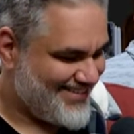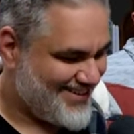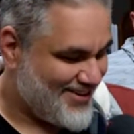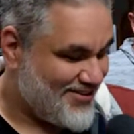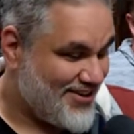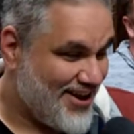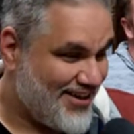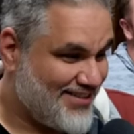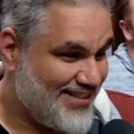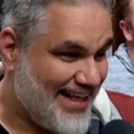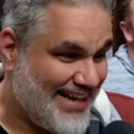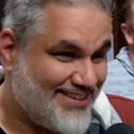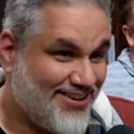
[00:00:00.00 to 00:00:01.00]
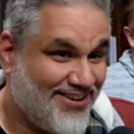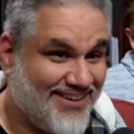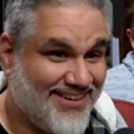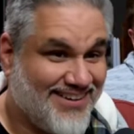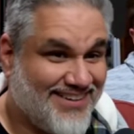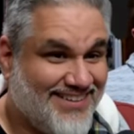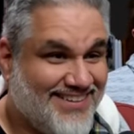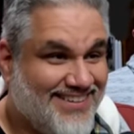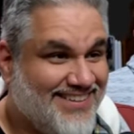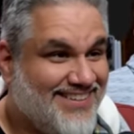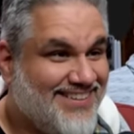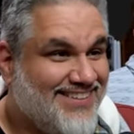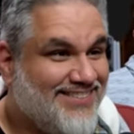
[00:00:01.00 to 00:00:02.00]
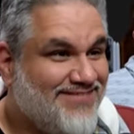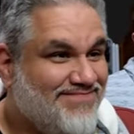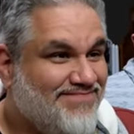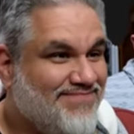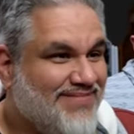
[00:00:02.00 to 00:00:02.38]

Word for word: God, yeah, that's hard. I can't even do that. There's like a.